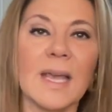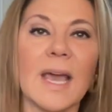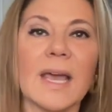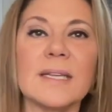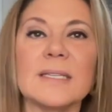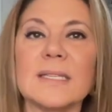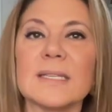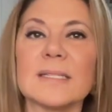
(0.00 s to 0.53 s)

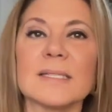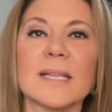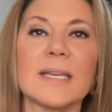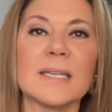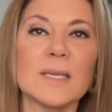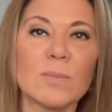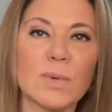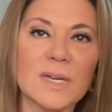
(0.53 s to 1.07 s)
Ideas
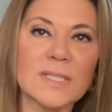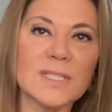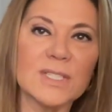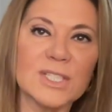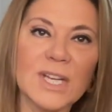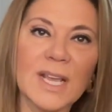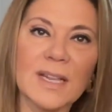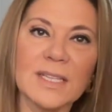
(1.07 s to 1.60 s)
like embracing
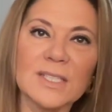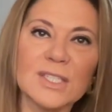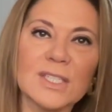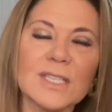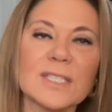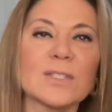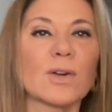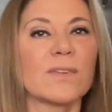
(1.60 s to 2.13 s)

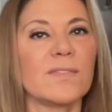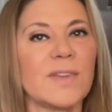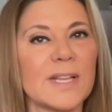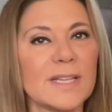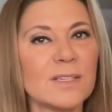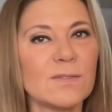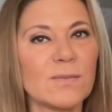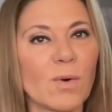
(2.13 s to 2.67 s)
challenges or
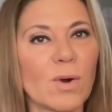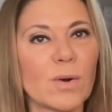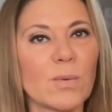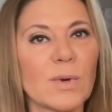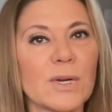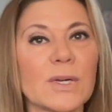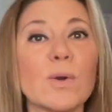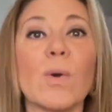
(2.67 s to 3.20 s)
failing
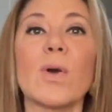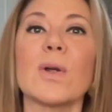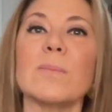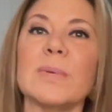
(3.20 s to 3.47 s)
forward or